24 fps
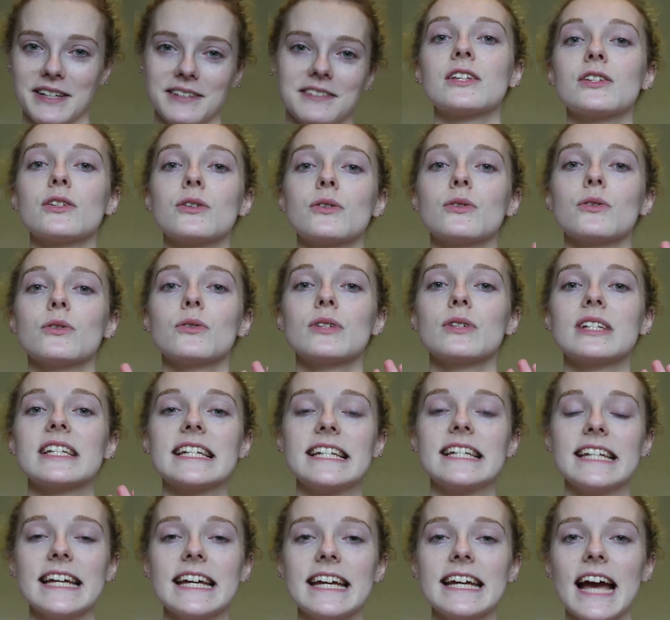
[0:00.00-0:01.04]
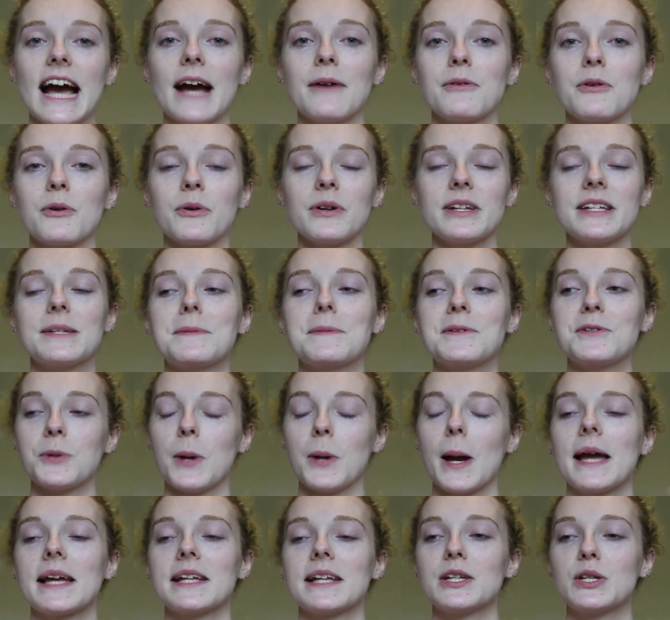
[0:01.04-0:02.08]
So today I'm going to be
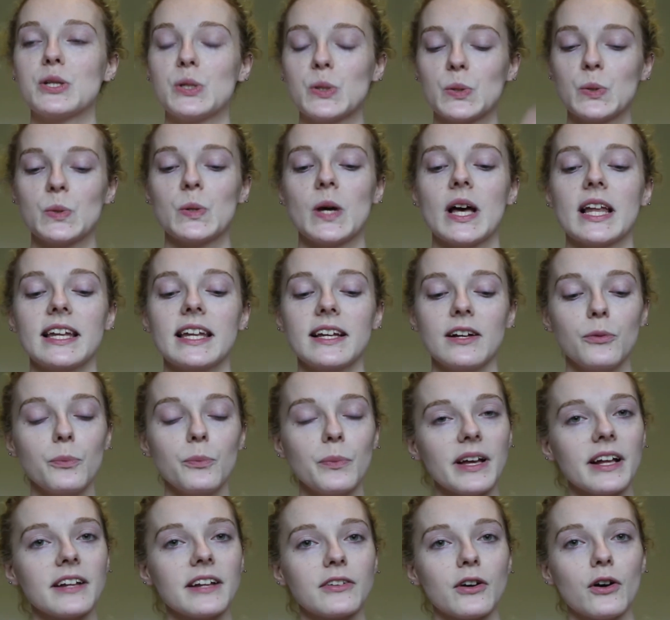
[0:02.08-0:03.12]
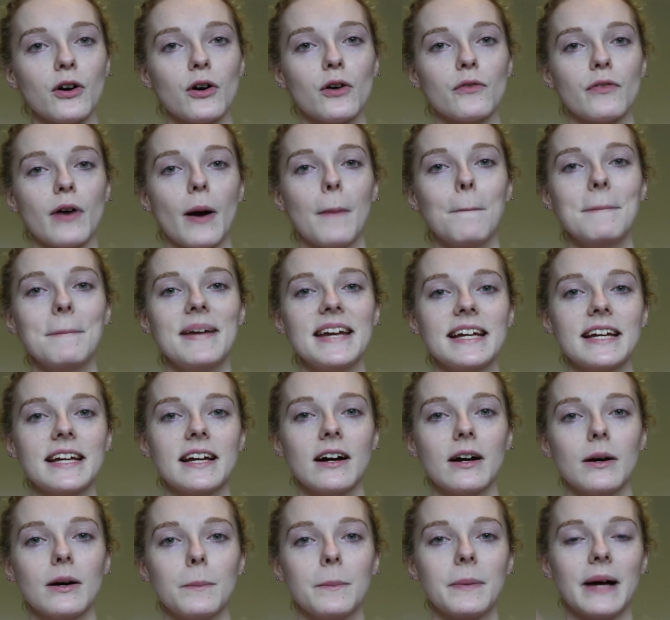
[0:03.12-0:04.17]
trying to do a little bit of a
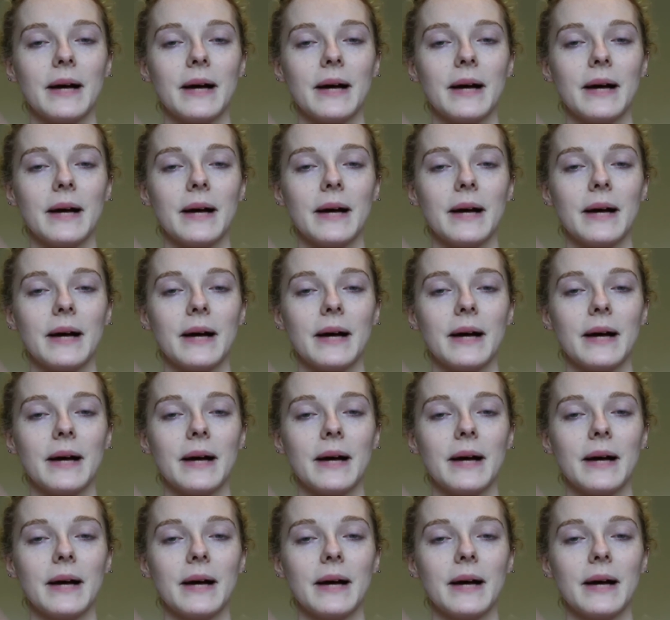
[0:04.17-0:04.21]
makeup